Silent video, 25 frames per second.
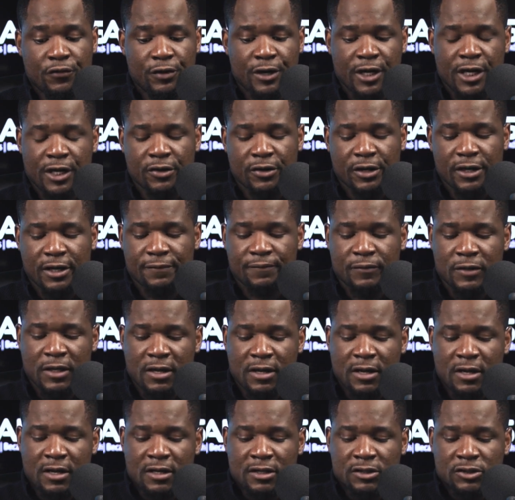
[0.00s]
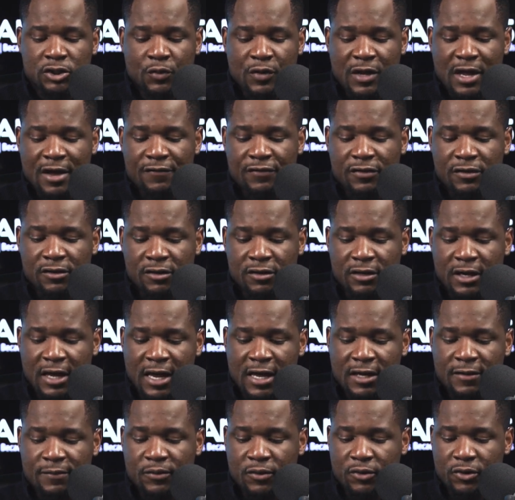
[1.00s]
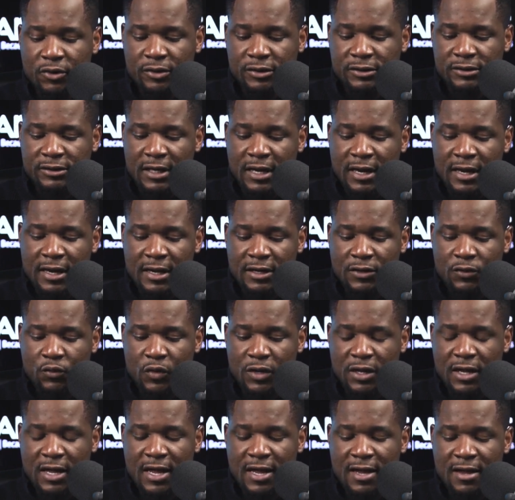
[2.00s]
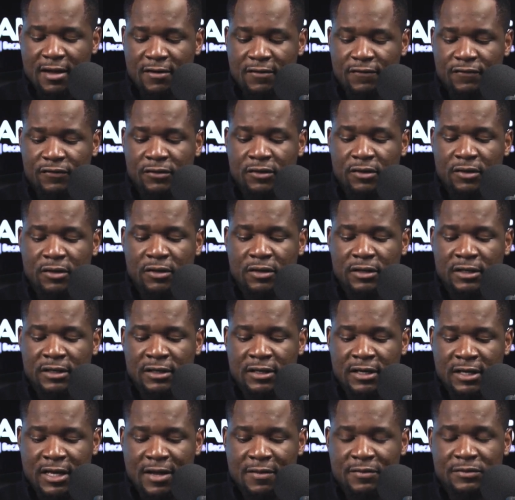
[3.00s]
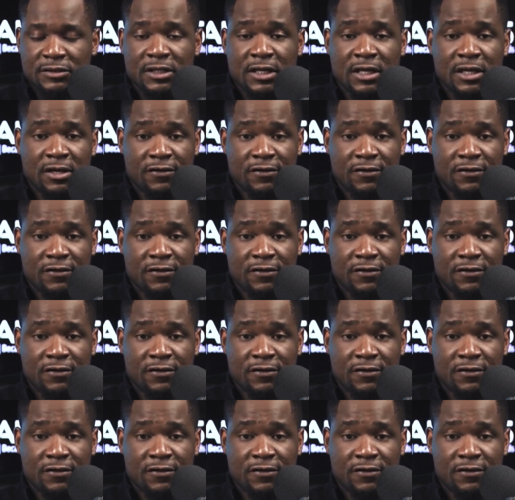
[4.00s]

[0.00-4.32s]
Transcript: for internet. So we have the 8 ports and we have the DMZ